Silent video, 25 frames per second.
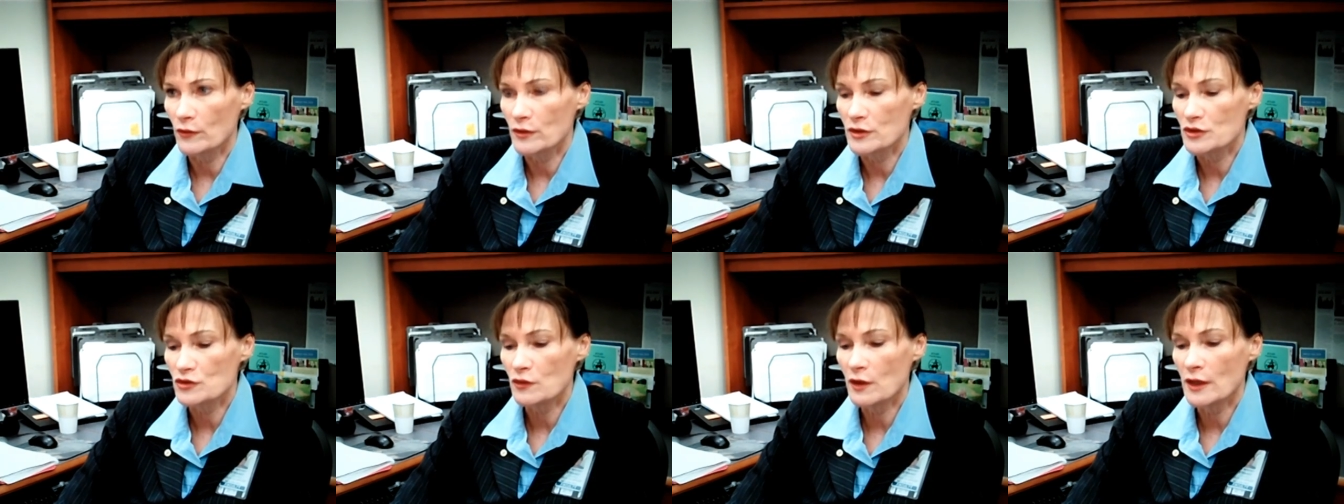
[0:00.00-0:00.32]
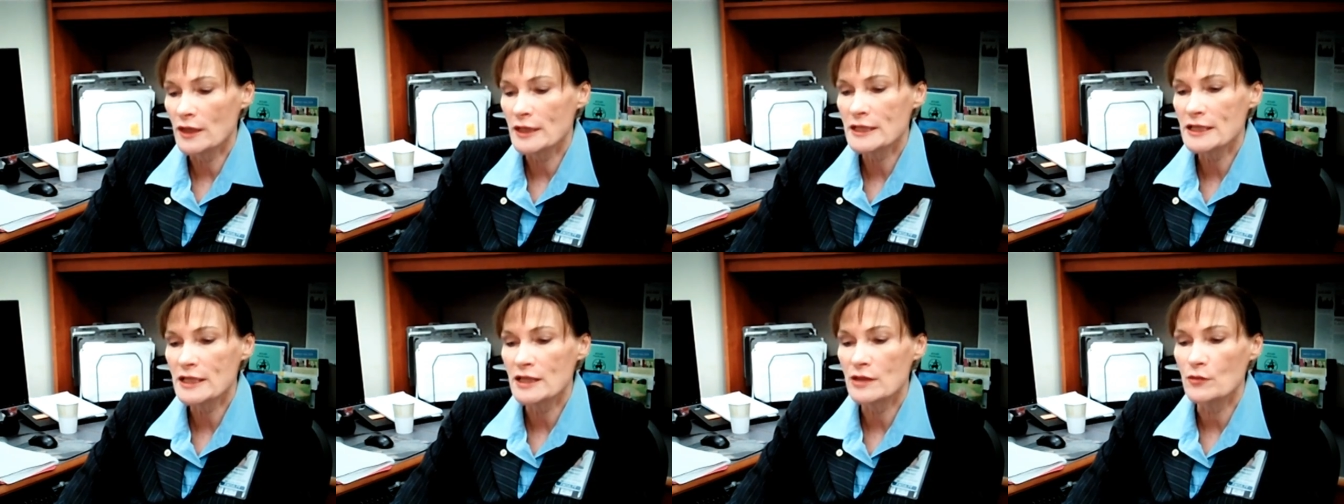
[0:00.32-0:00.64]
We try
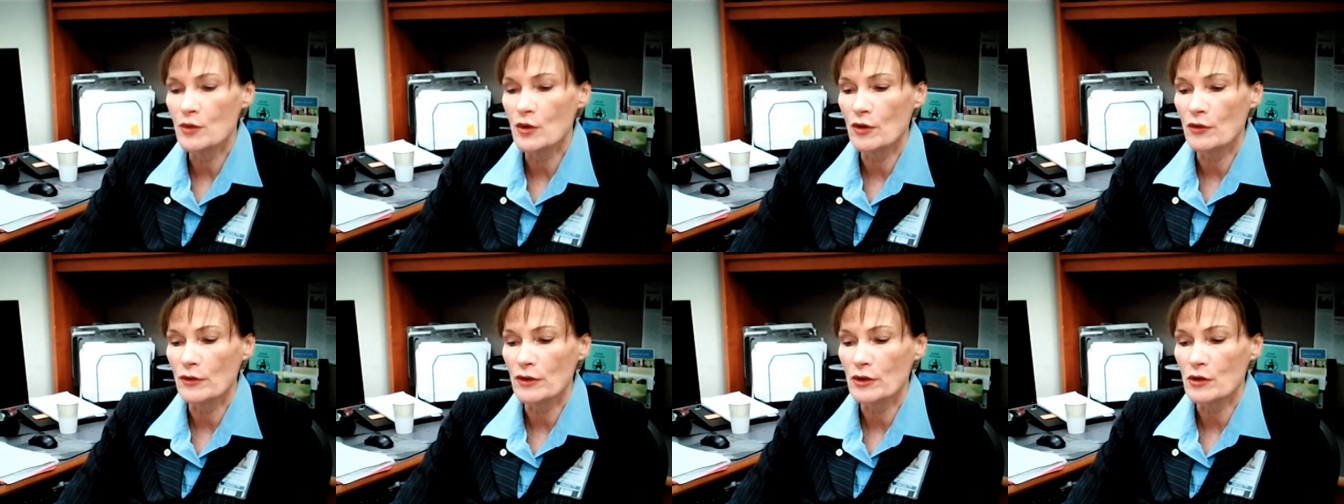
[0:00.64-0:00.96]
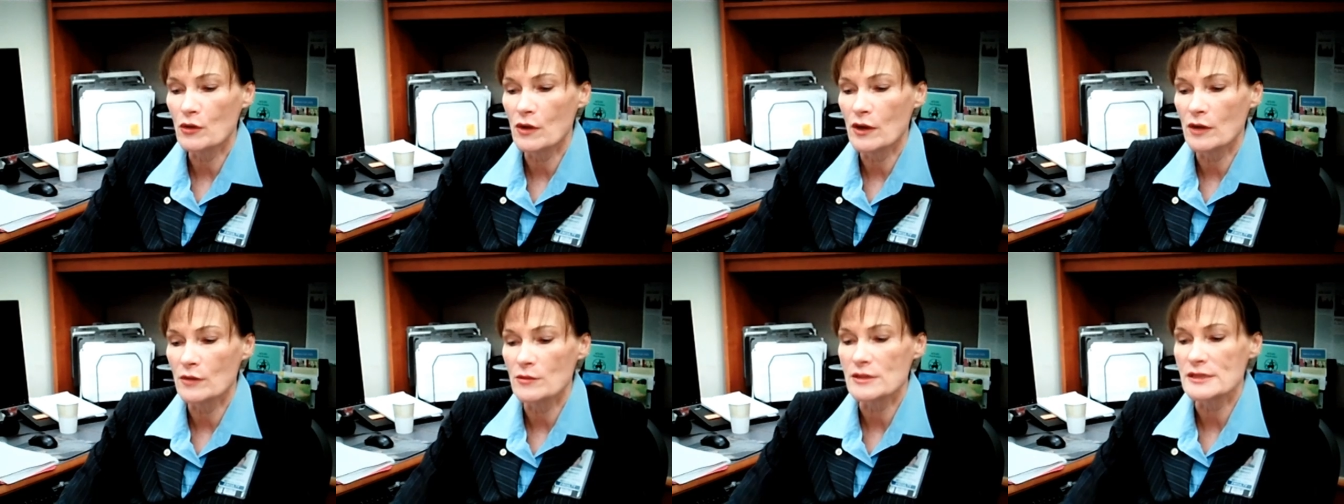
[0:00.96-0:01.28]
to keep our
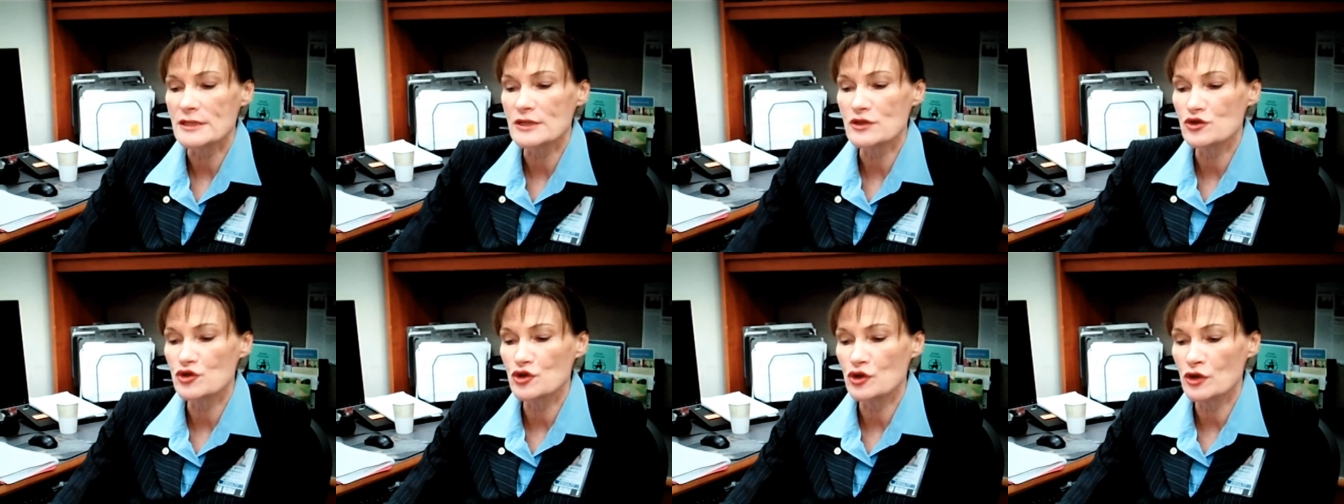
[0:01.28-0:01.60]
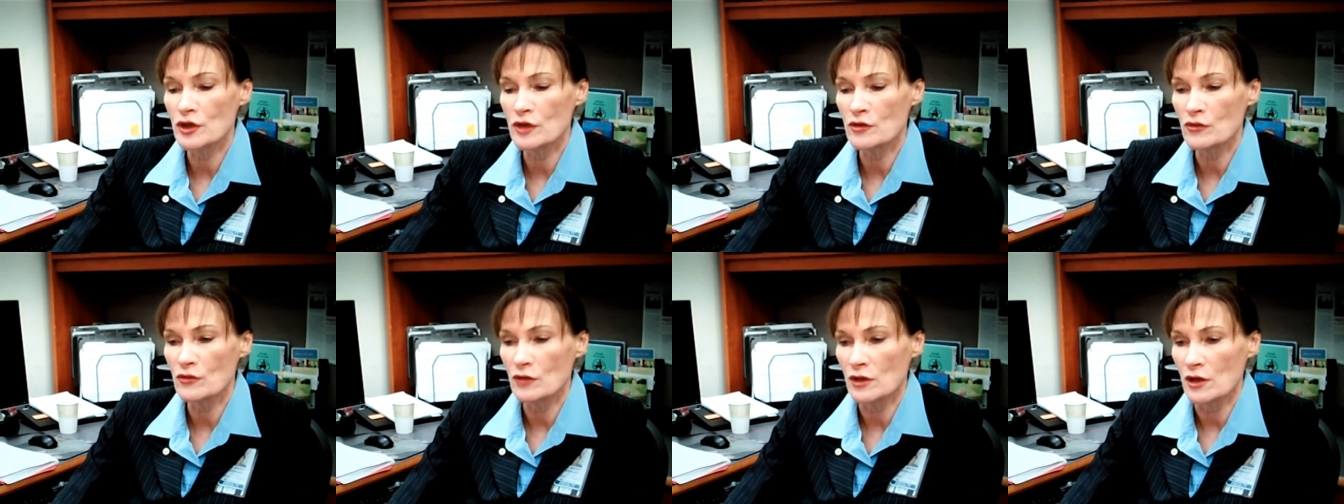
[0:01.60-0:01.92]
requirements
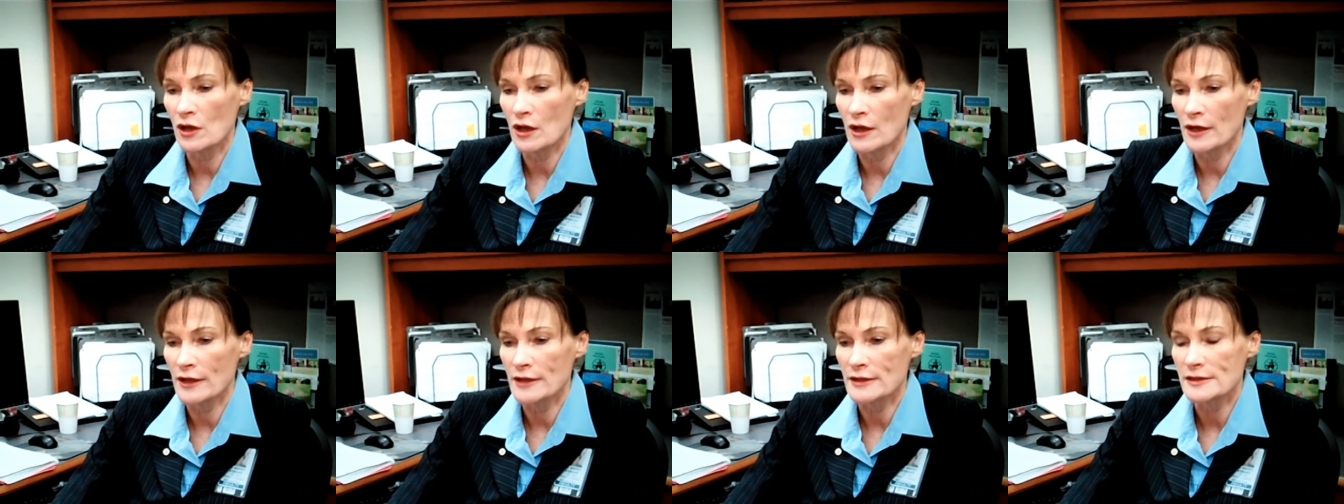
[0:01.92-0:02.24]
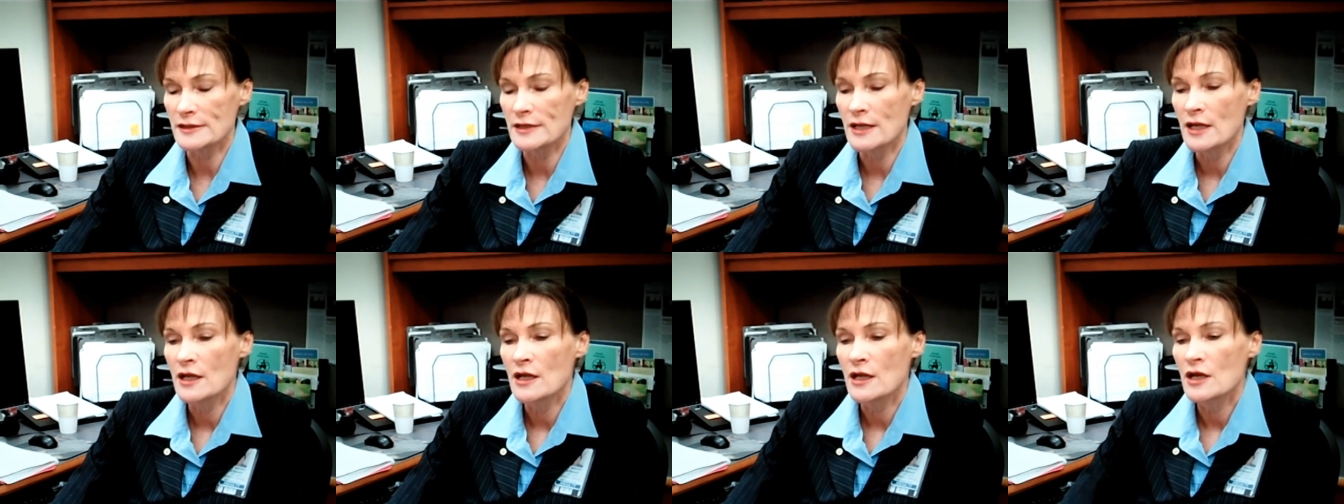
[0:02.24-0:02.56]

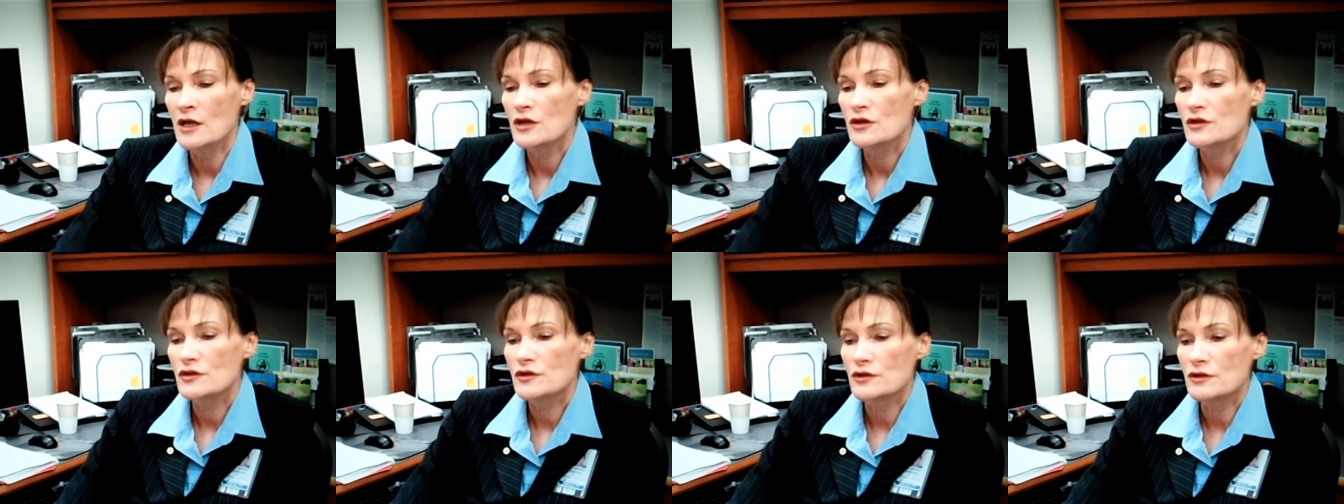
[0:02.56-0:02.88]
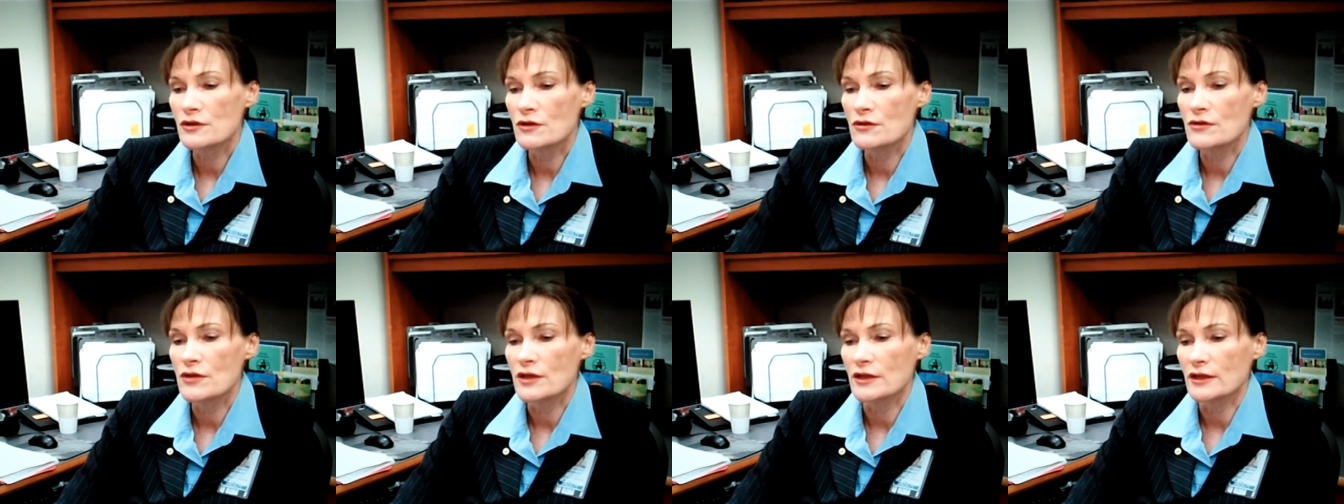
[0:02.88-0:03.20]
generalized
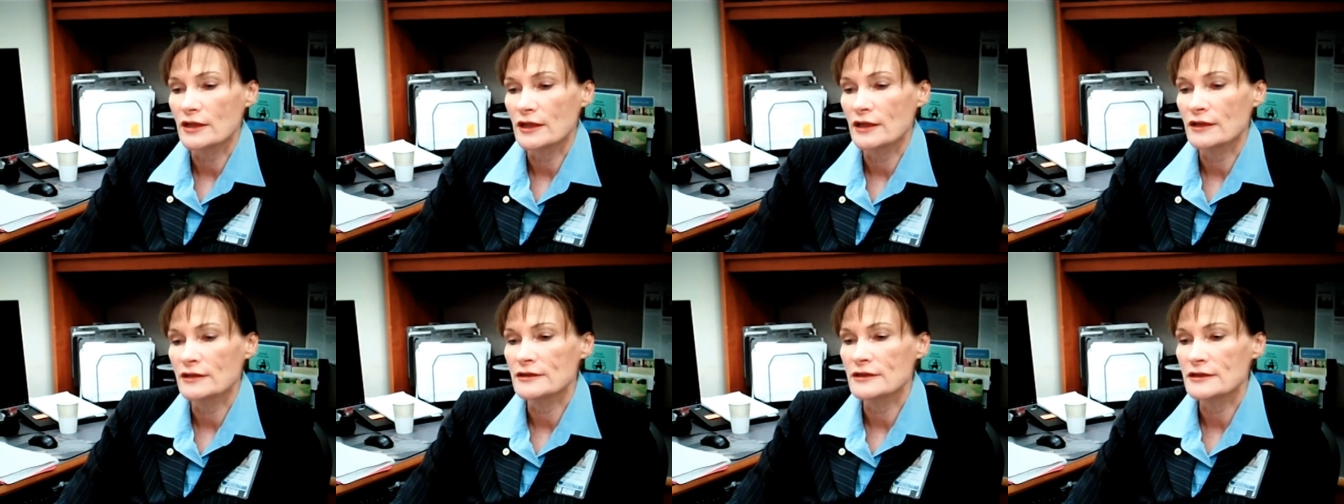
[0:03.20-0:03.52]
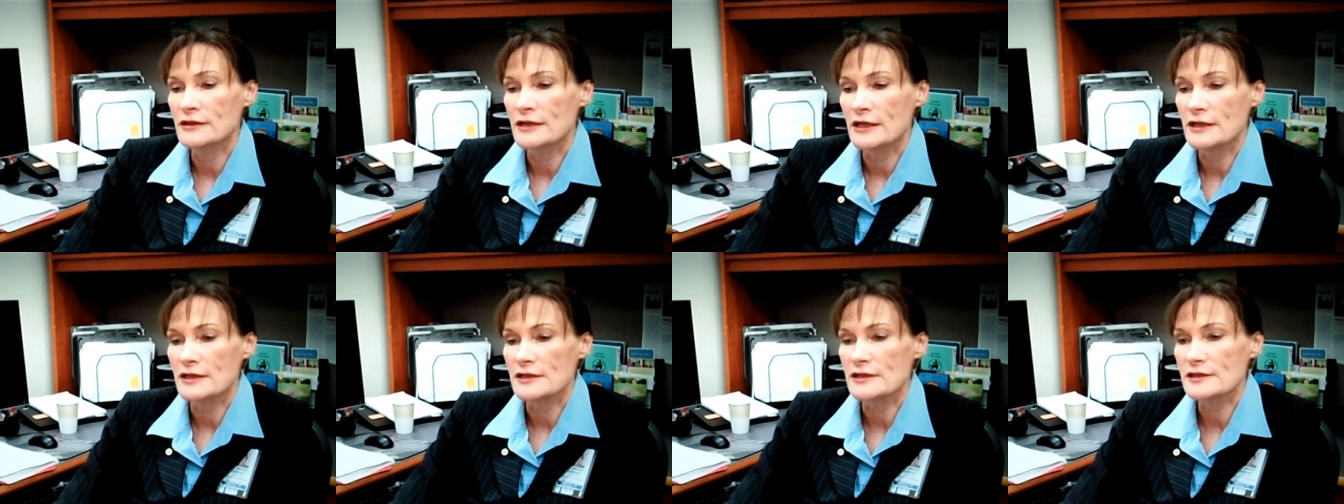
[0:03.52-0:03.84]
so that
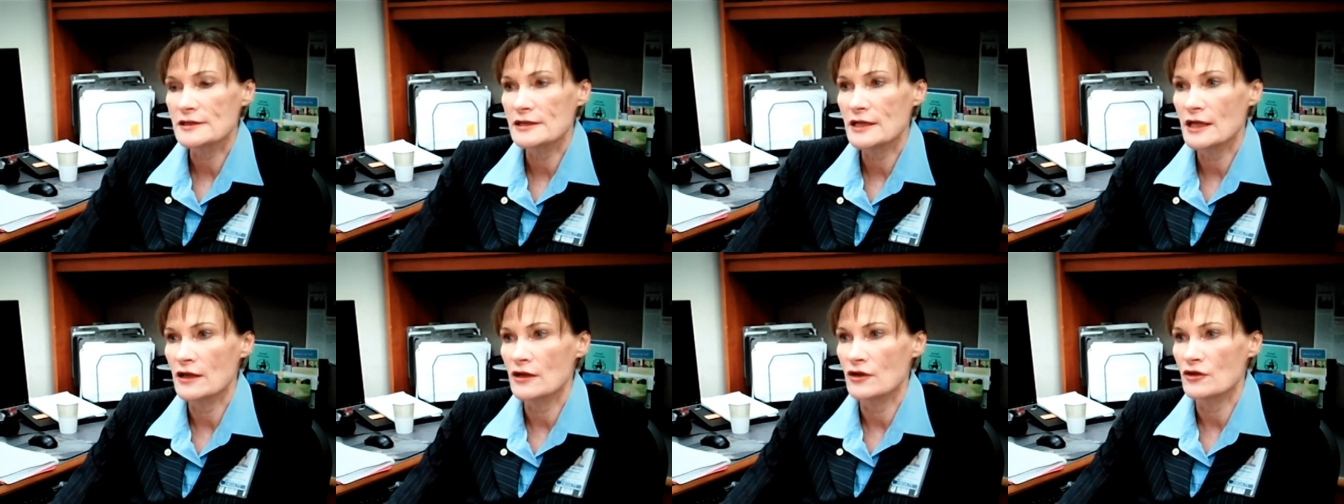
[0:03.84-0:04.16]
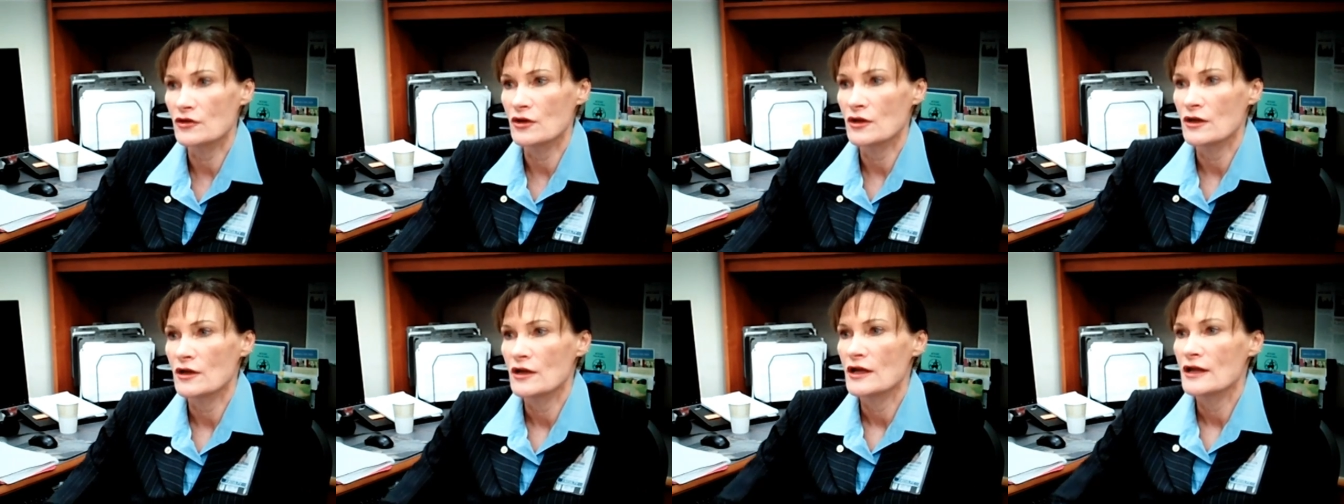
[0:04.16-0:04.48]
candidates
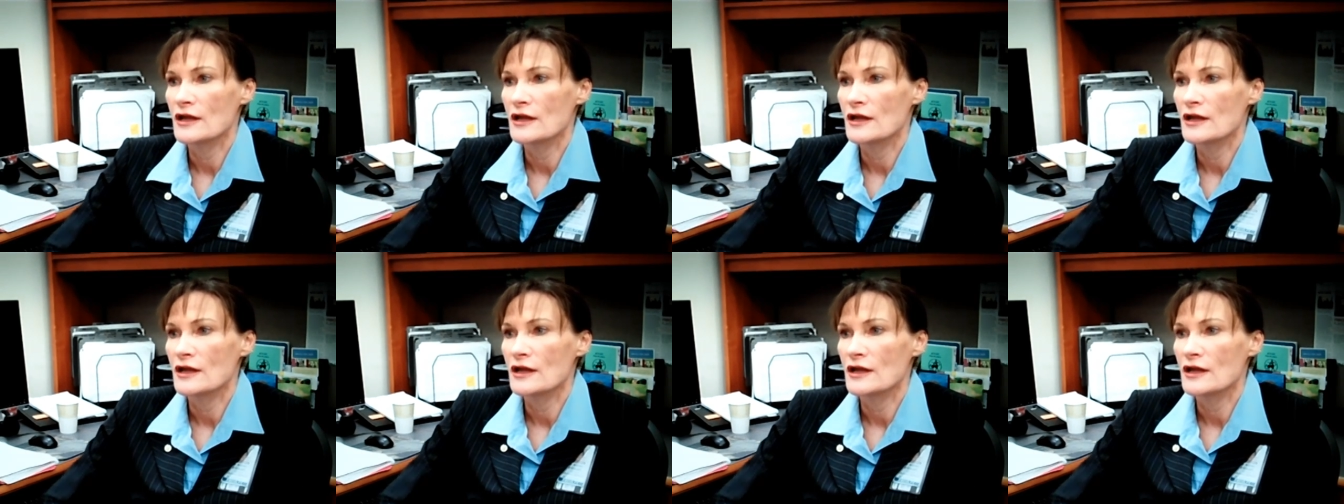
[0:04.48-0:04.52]
can